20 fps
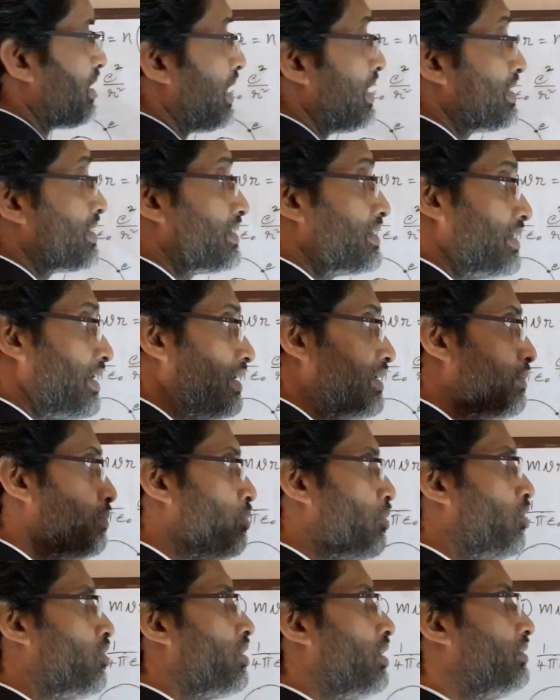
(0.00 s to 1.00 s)
has Z
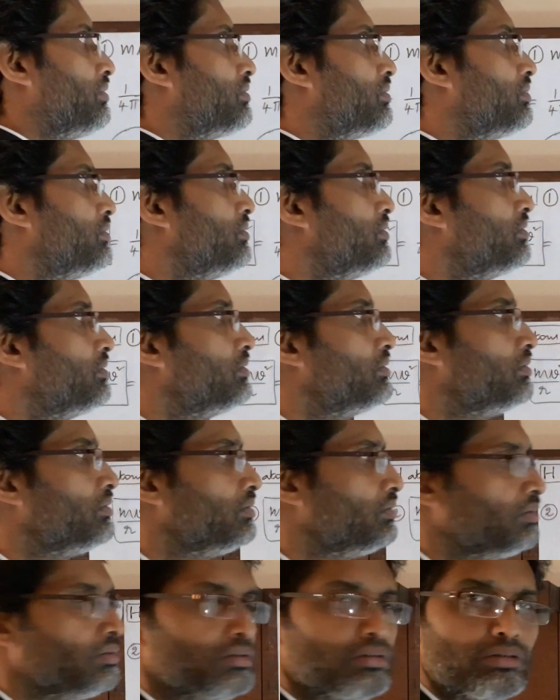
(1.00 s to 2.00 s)
protons,
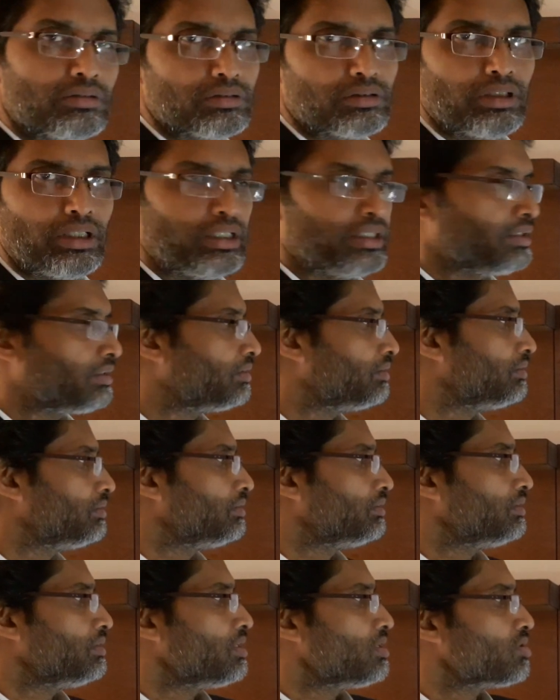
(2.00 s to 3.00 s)
right?
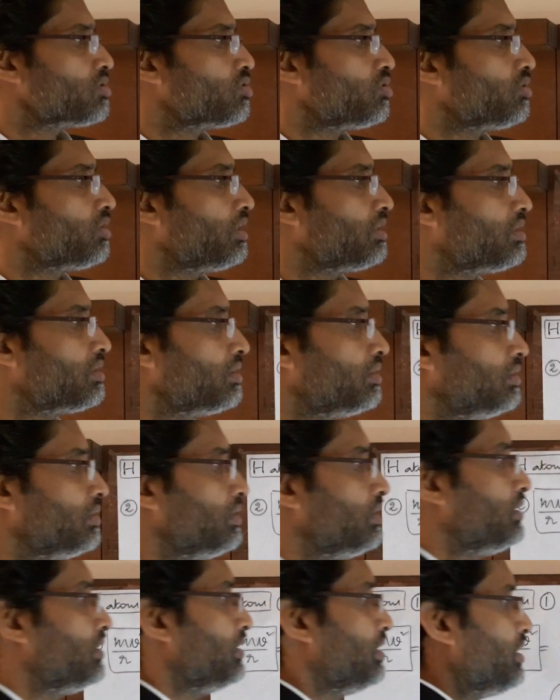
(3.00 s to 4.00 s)
So that
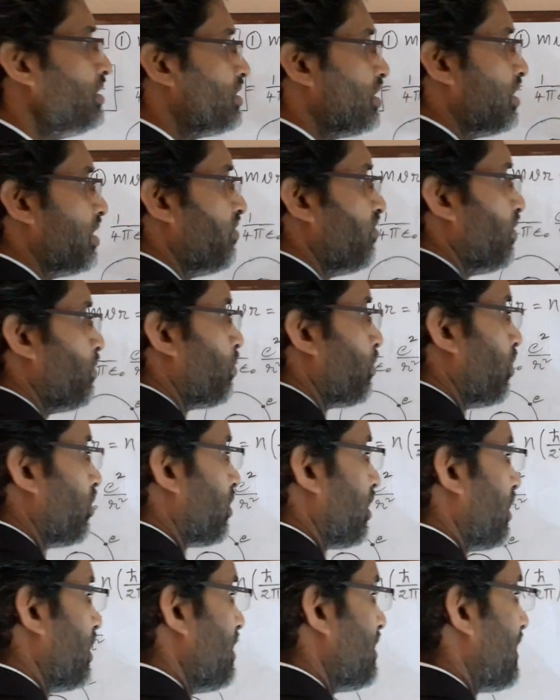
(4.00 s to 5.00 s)
each and every
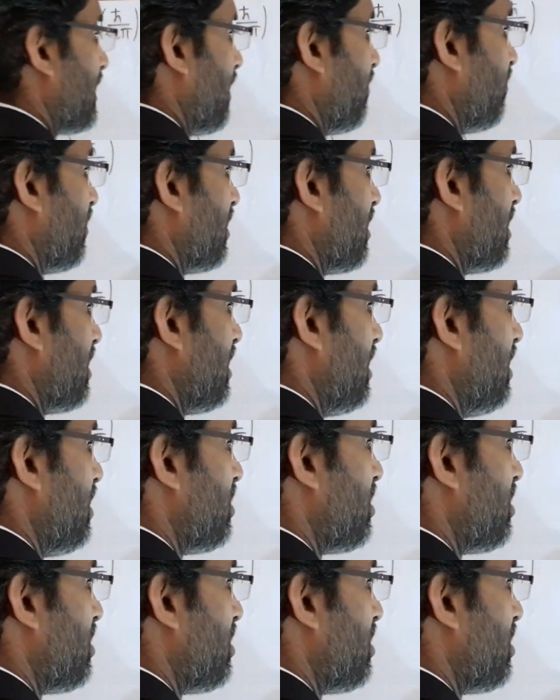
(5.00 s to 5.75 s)
proton is having E